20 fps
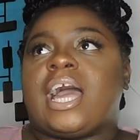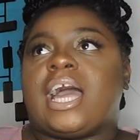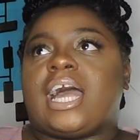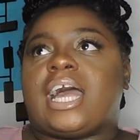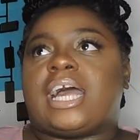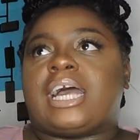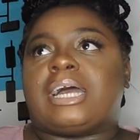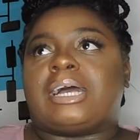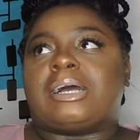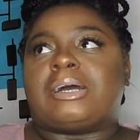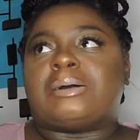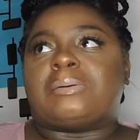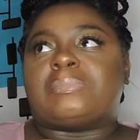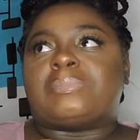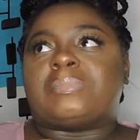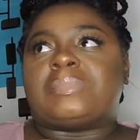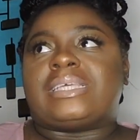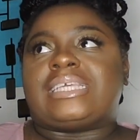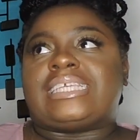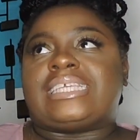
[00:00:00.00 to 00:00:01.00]

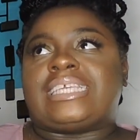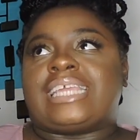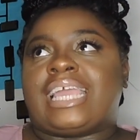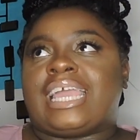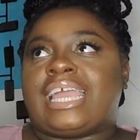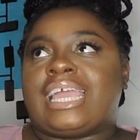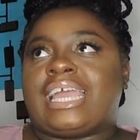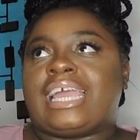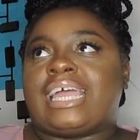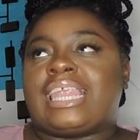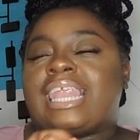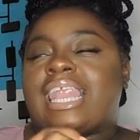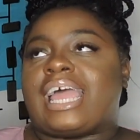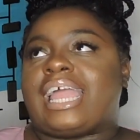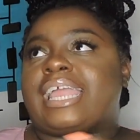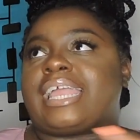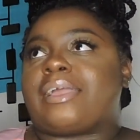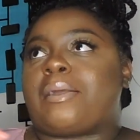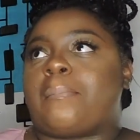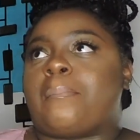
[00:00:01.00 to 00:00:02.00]
yeah,
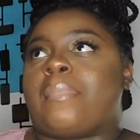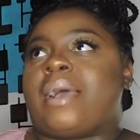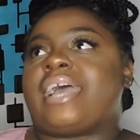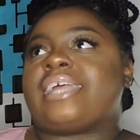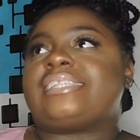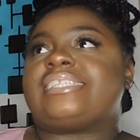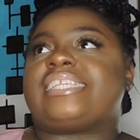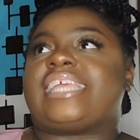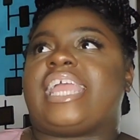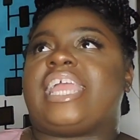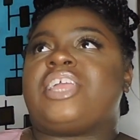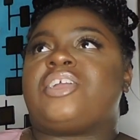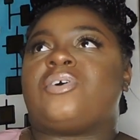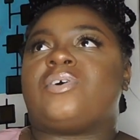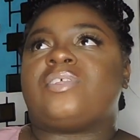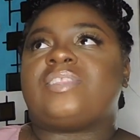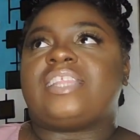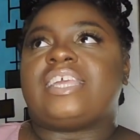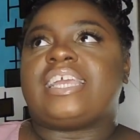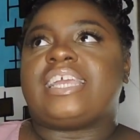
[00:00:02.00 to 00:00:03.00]
like, my take
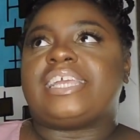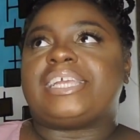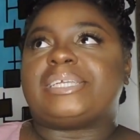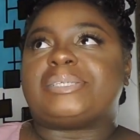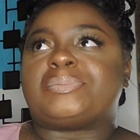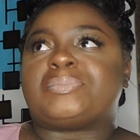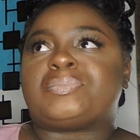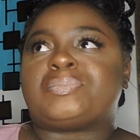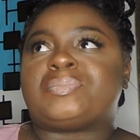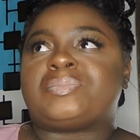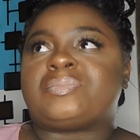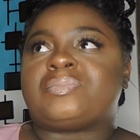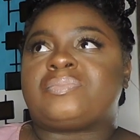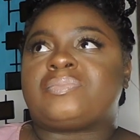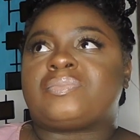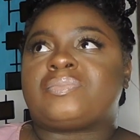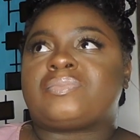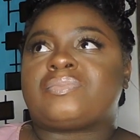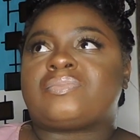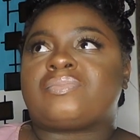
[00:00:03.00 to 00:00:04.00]
on that,
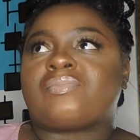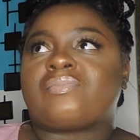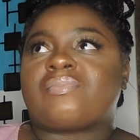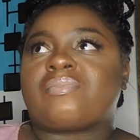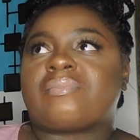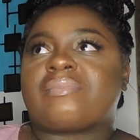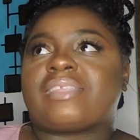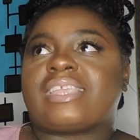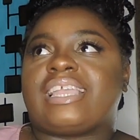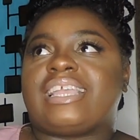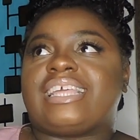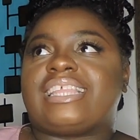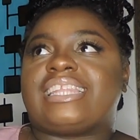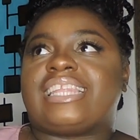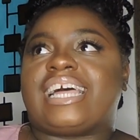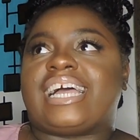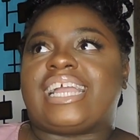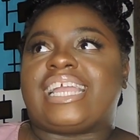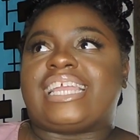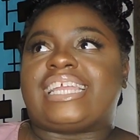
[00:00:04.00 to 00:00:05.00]

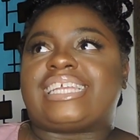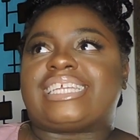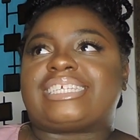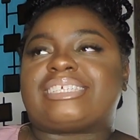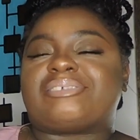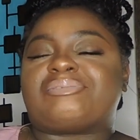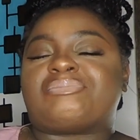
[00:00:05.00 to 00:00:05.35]
like,